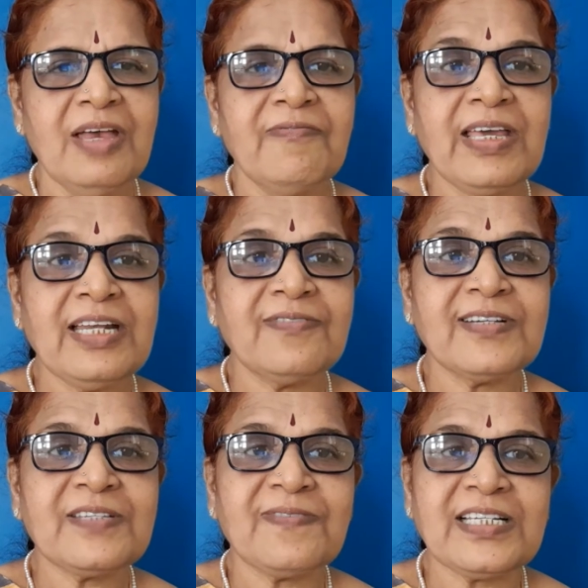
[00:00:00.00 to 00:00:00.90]
When it
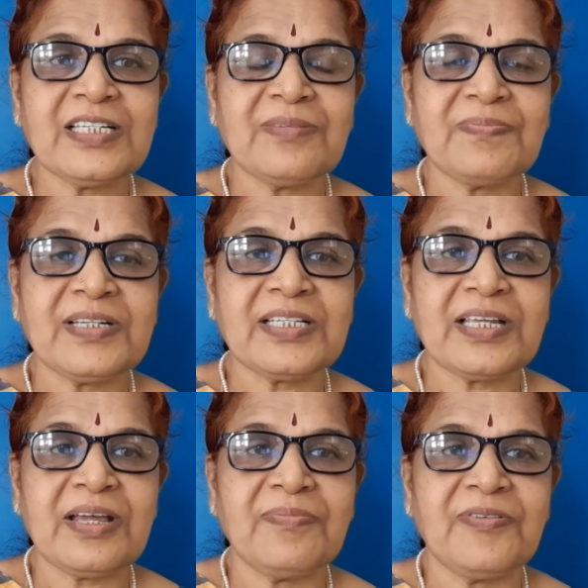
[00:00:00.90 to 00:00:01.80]
was first
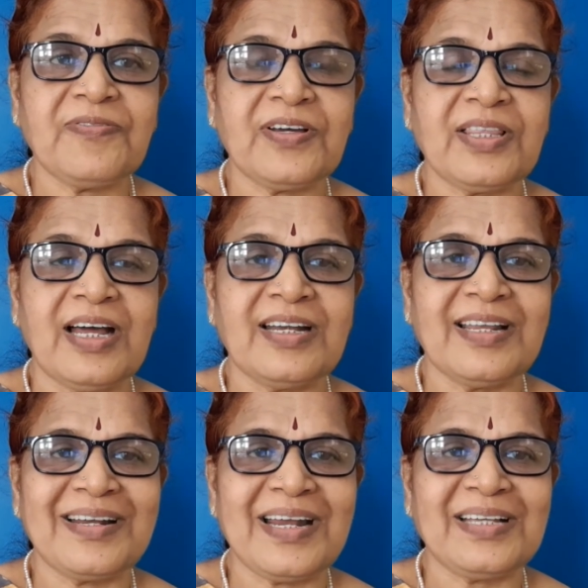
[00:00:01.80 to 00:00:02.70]
prescribed for the
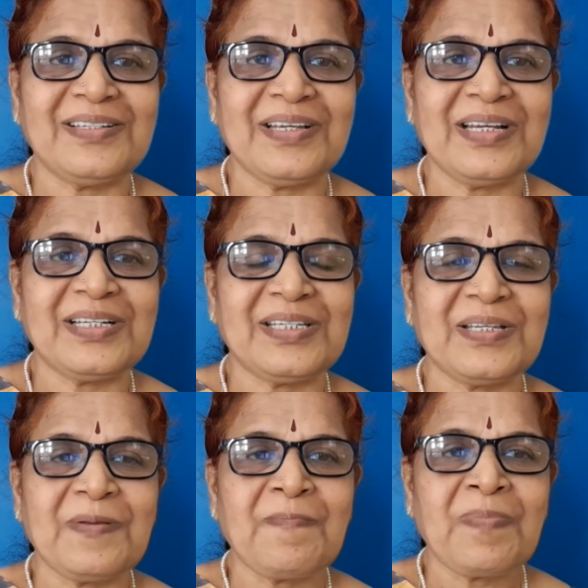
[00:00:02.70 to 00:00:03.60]

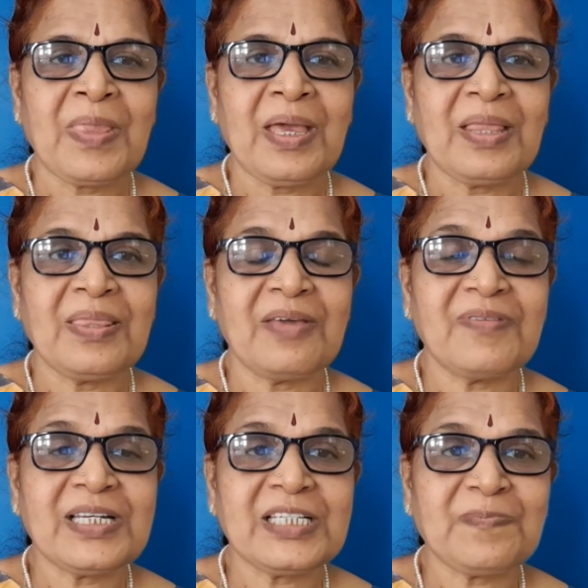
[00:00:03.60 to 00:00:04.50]
undergraduates, there
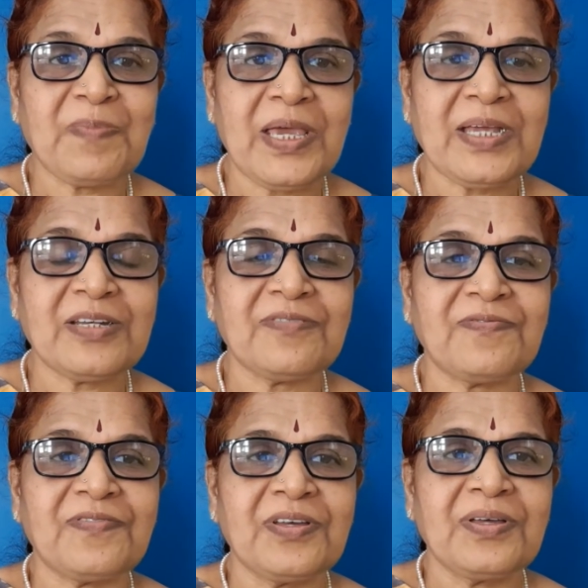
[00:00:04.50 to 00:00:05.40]
were a spate of
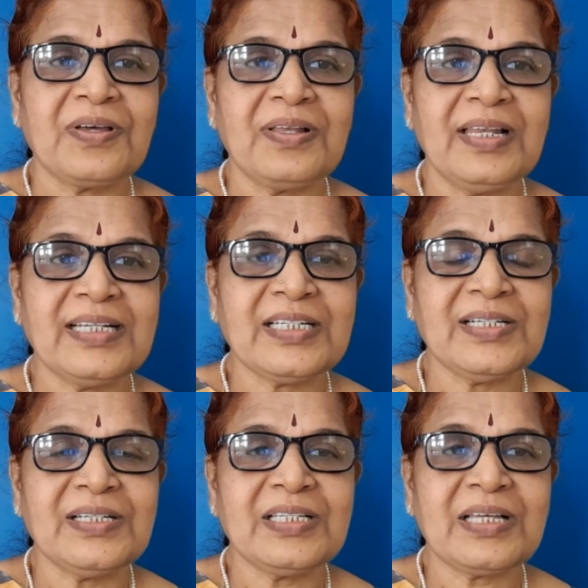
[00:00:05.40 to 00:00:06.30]

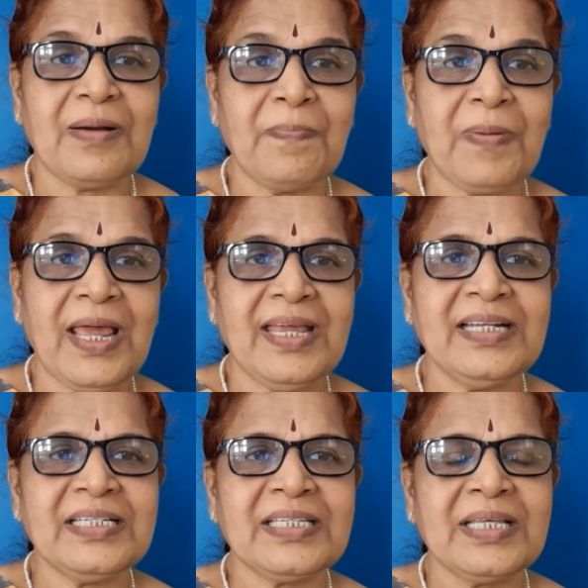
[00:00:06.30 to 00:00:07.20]
letters,
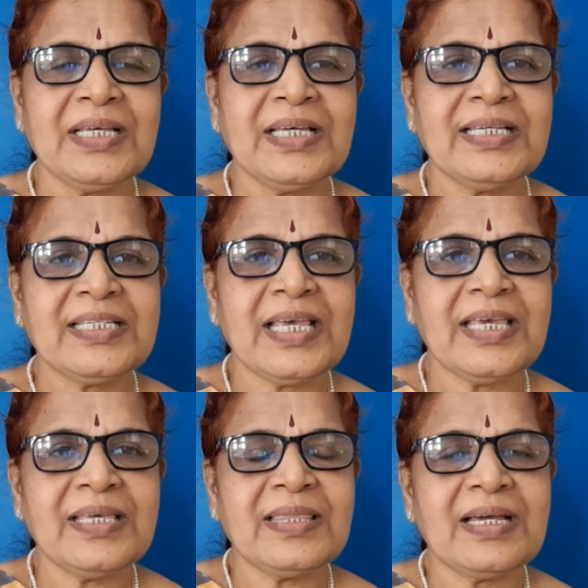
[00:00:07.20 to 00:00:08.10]
complaints,
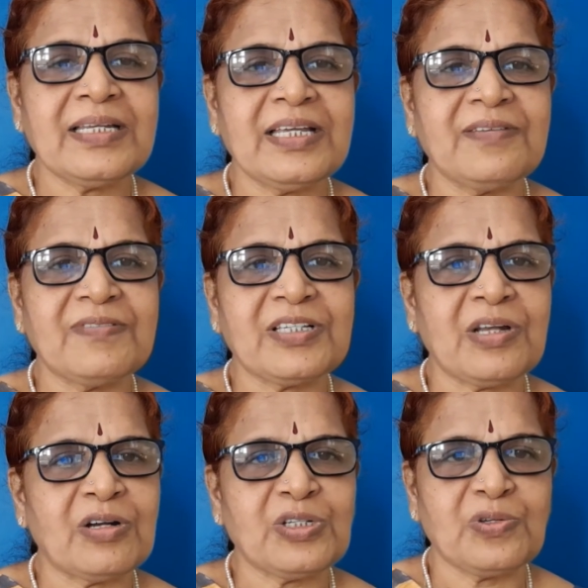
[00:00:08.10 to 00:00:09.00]
saying that it was
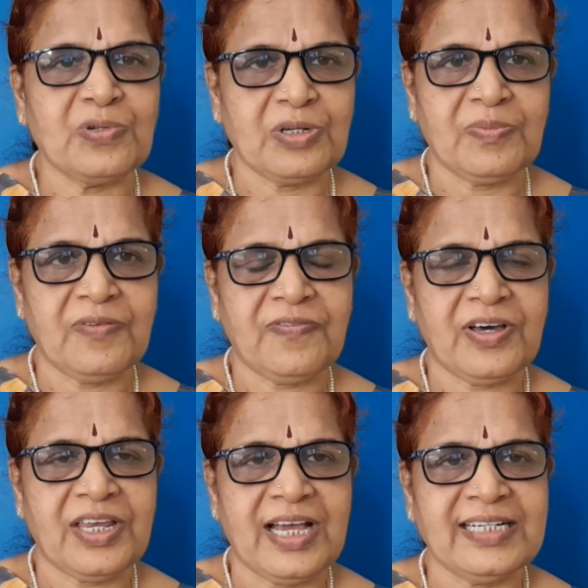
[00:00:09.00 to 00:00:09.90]
not suitable
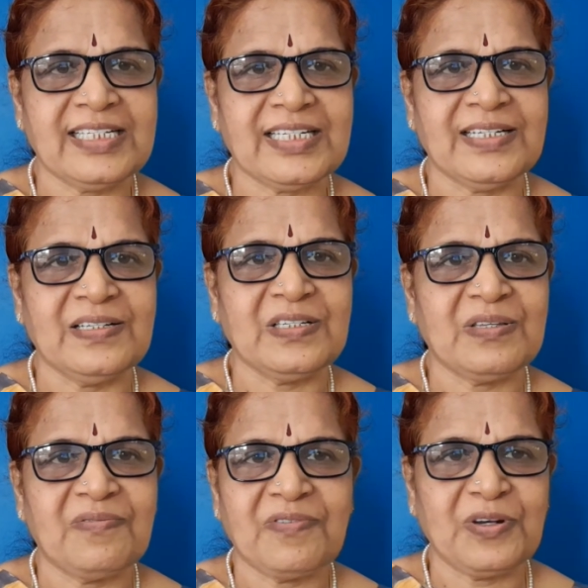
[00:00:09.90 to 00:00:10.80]
for
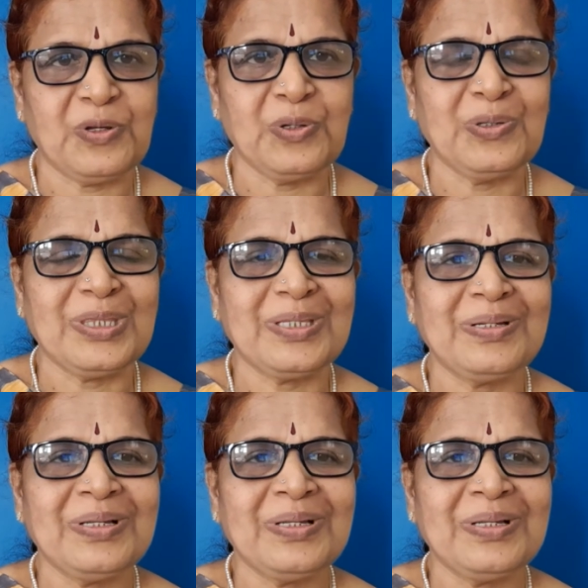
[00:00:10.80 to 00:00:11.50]
youngsters, for youth.